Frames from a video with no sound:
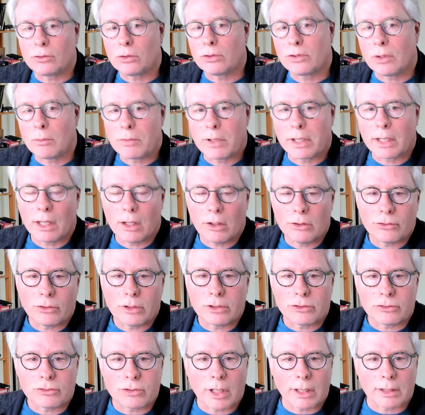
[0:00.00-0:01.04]
or something else,
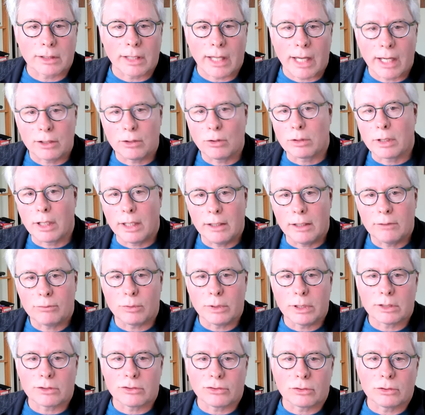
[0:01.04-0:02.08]
let's check that. Okay, if we
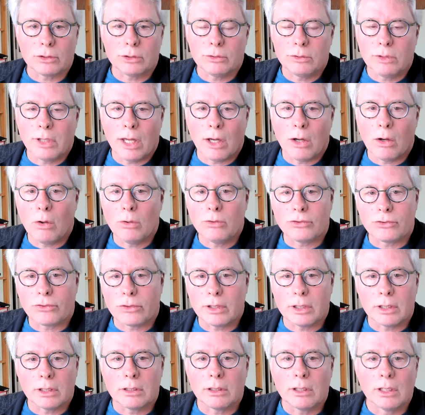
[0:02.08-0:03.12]
exclude those,
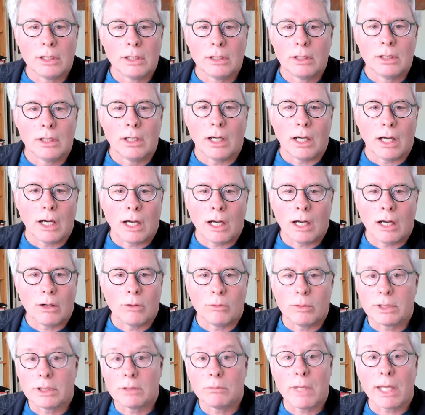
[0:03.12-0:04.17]
then uh,
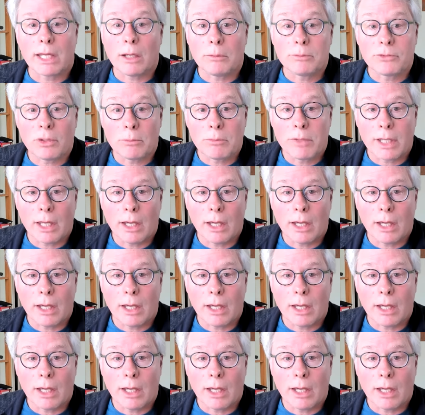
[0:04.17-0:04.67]
we can make up something